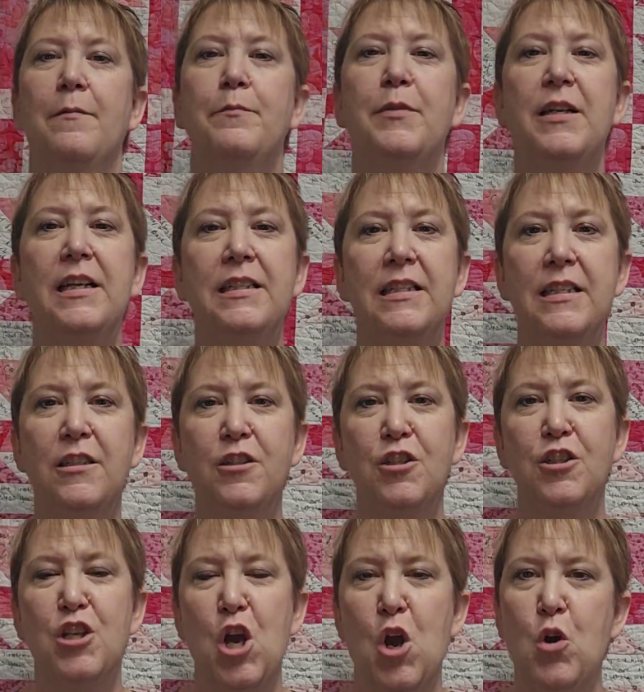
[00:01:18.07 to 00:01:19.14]
But I did
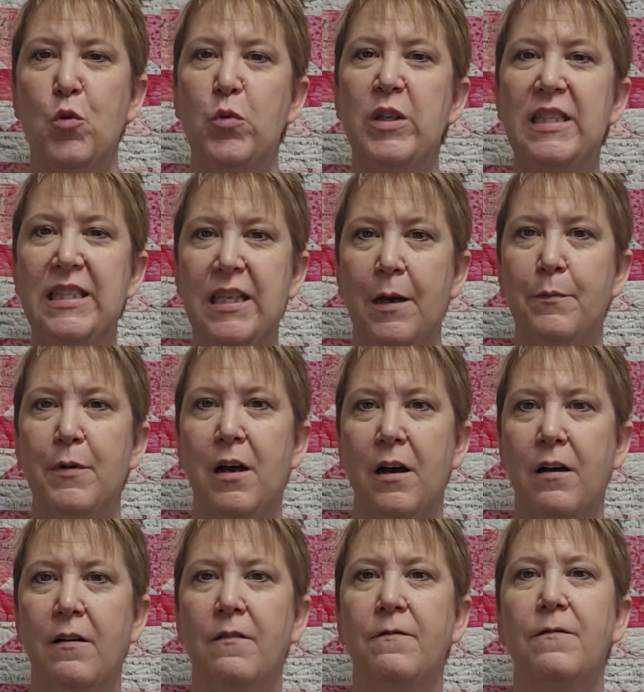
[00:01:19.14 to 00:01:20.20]
show some
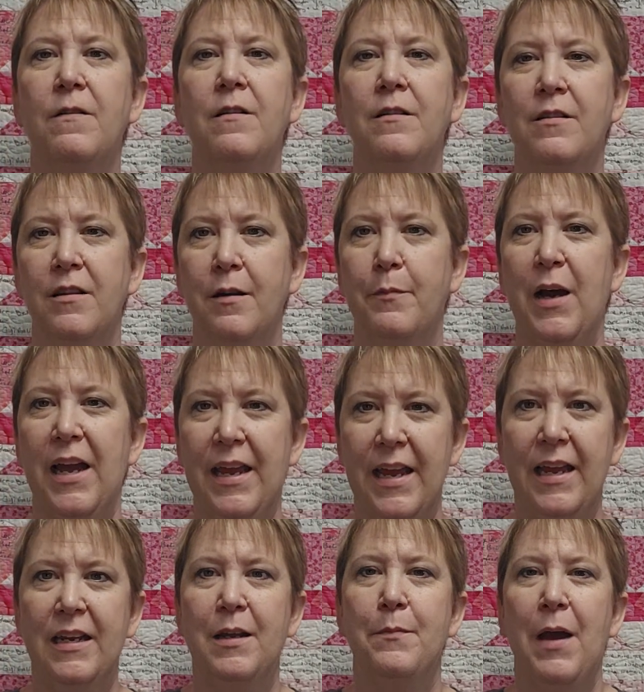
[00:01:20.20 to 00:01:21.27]
of the by
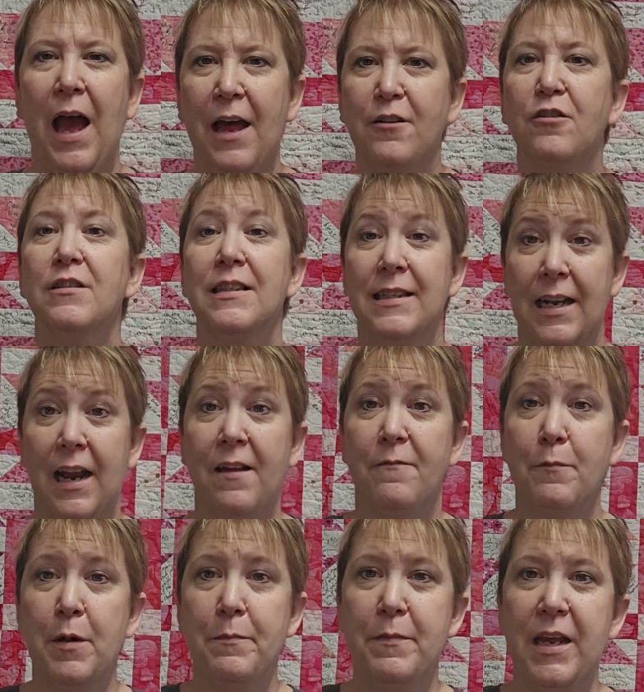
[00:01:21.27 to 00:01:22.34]
Annie patterns that
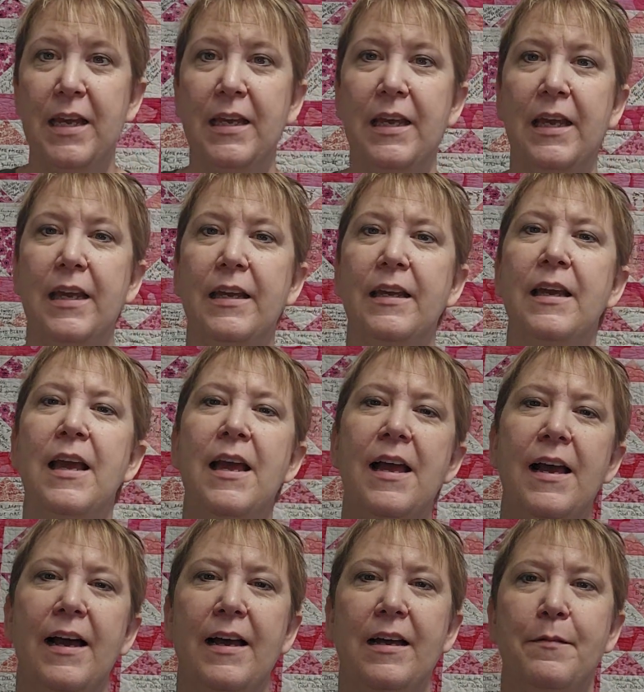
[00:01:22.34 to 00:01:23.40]
I've been making,
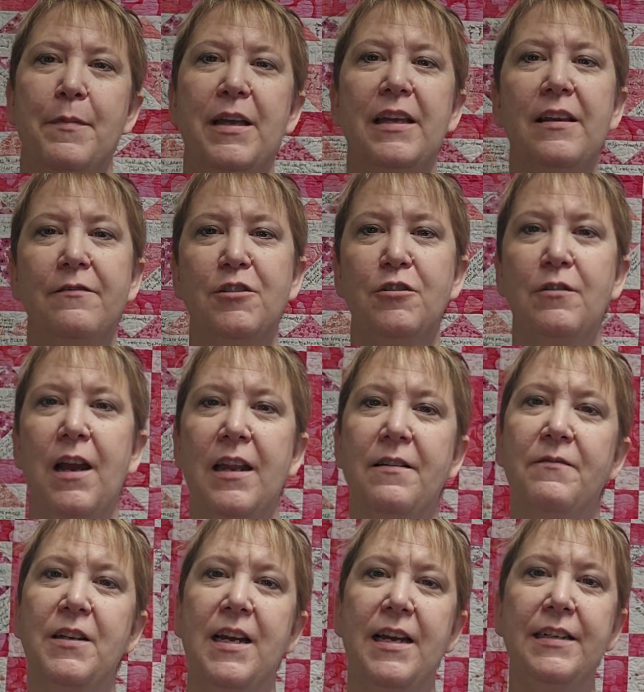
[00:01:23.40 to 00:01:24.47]
and gives you kind
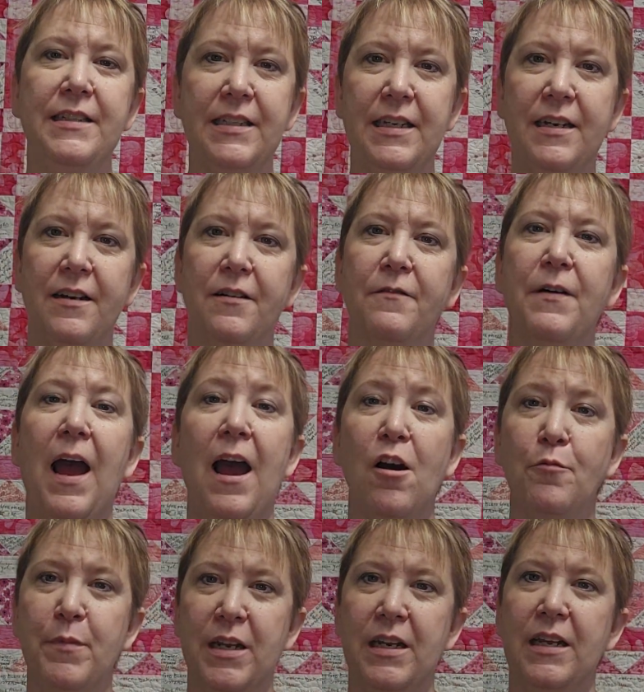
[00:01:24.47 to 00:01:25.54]
of an idea of
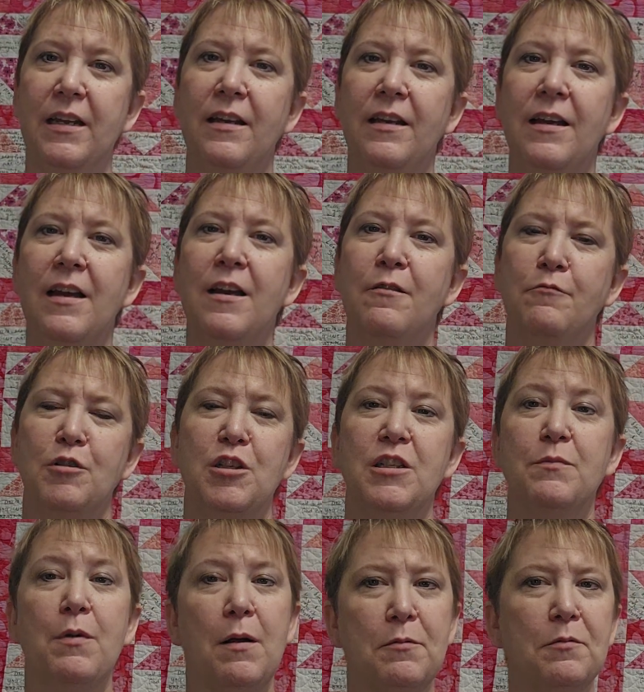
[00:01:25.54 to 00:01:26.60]
how many, which
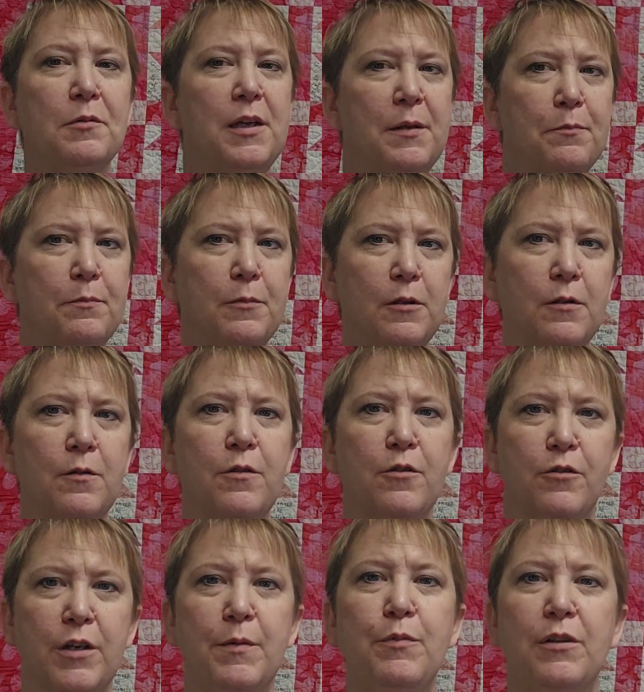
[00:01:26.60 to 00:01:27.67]
is probably
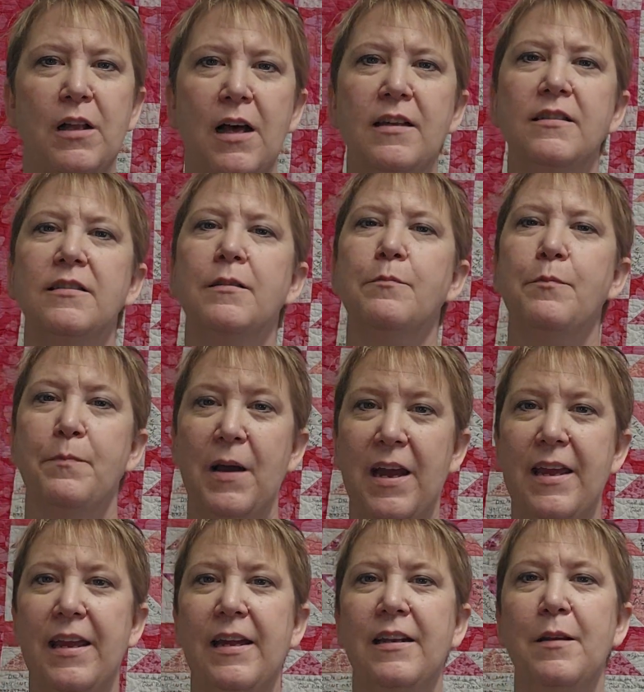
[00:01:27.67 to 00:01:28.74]
30 plus by
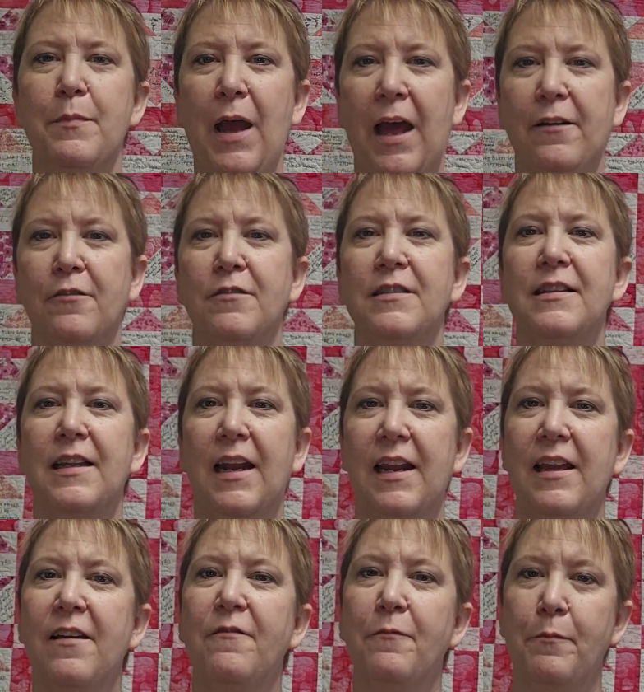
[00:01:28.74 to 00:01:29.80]
Annie patterns that I
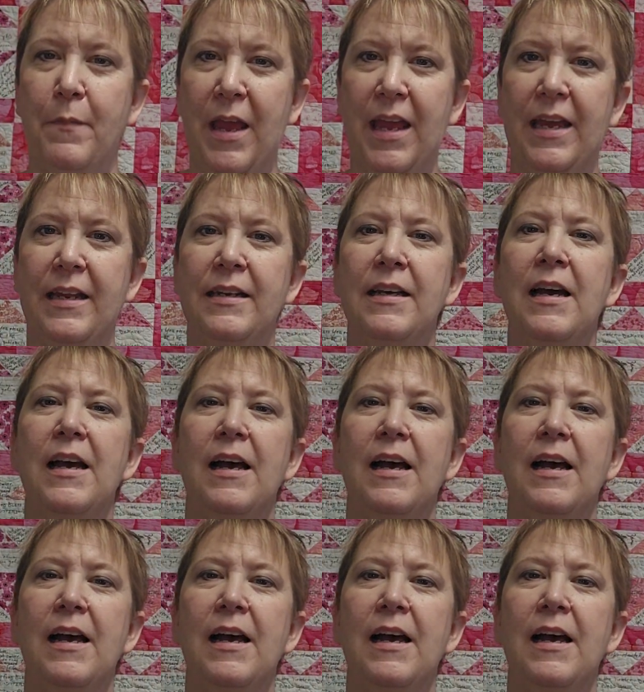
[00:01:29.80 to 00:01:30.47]
have made,